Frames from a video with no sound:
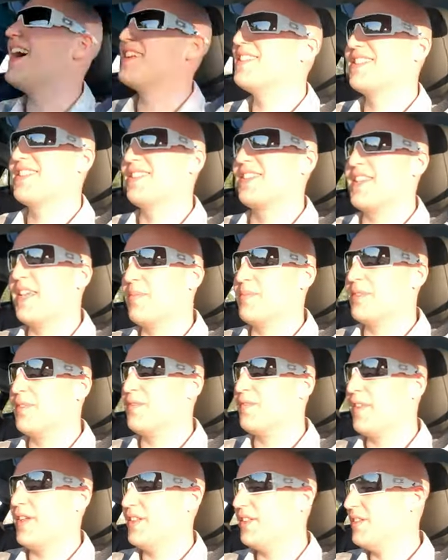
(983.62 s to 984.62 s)
I just still
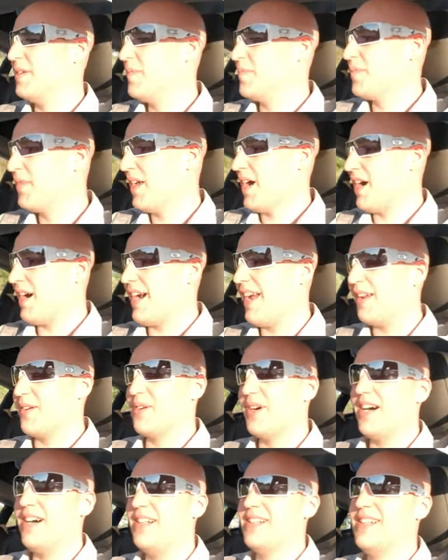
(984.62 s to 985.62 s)
can't believe it failed. All
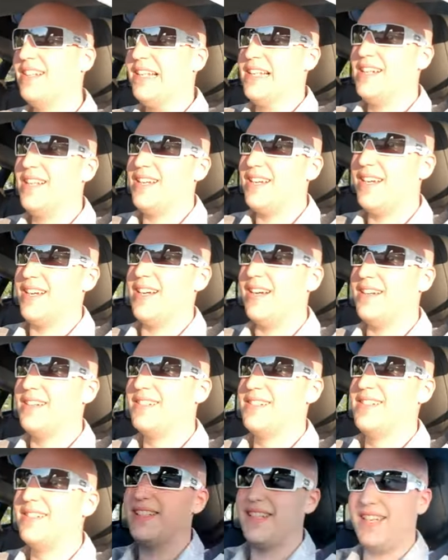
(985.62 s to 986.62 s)
right, well,
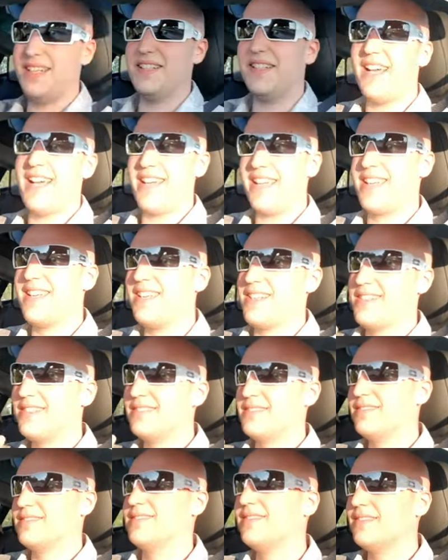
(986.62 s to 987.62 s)
hit like,
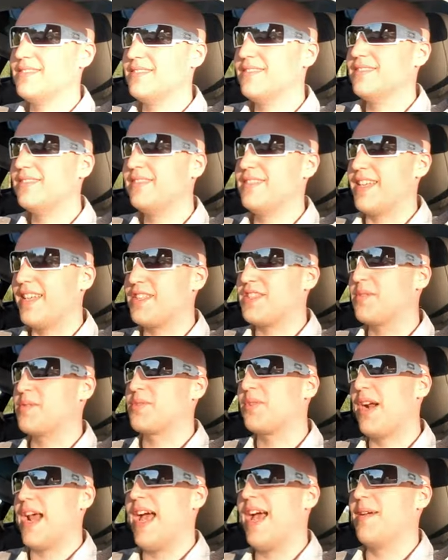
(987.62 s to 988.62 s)
get
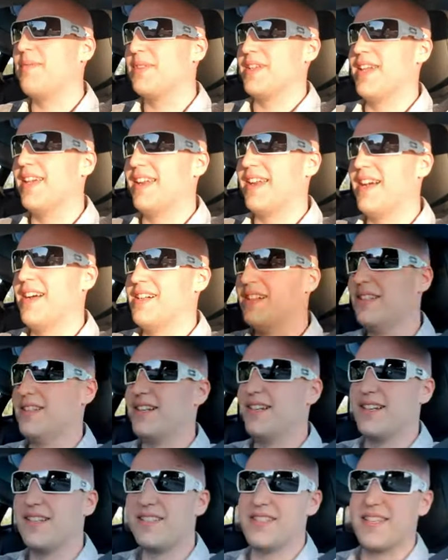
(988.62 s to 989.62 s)
subscribed, and
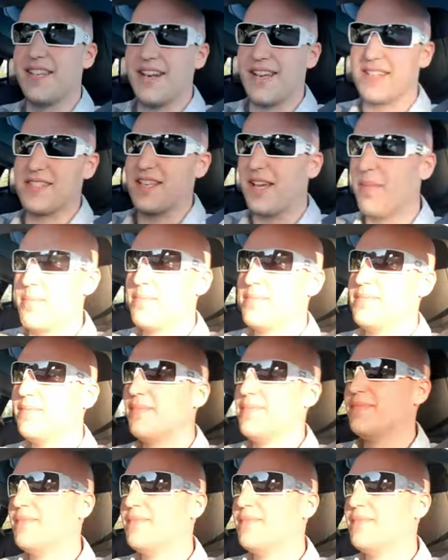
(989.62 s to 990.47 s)
I'll see you next time.